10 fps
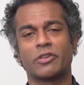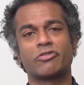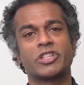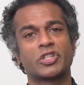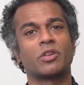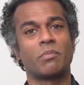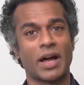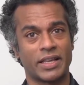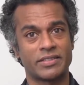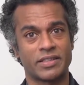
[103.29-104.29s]
our traditional
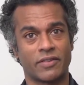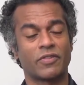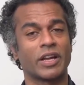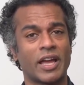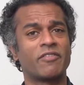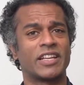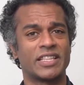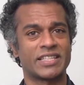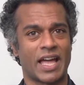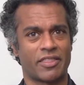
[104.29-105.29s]
mindset for
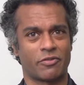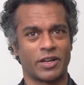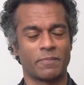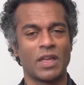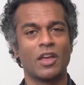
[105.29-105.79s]
evidence gathering.